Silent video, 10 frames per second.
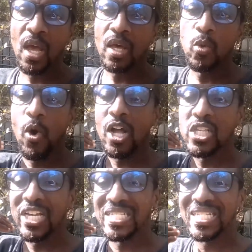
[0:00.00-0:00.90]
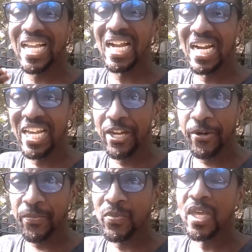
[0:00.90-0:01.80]
the water is
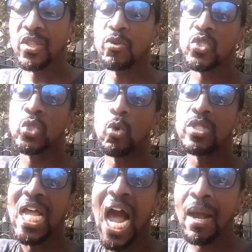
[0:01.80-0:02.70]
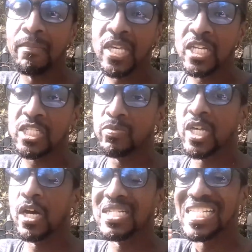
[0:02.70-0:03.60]
clear, there is no tank mates,
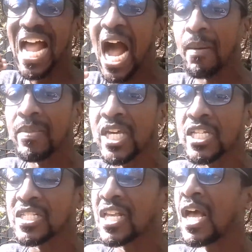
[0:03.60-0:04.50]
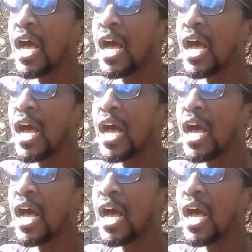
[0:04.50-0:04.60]
because tank mates,